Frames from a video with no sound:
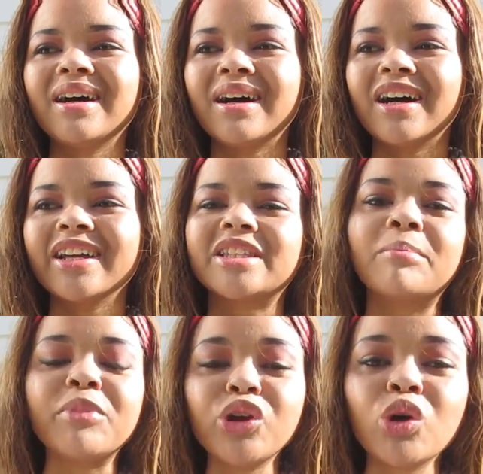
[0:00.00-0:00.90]
Uh, it's a
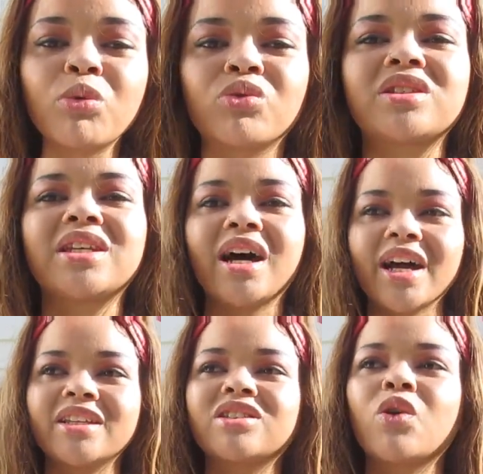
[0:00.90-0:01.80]
mutable
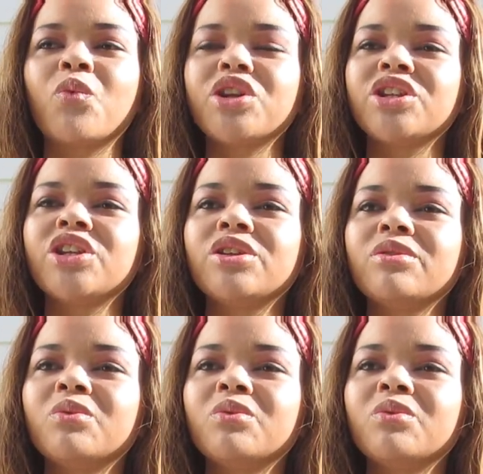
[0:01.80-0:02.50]
sign. So when,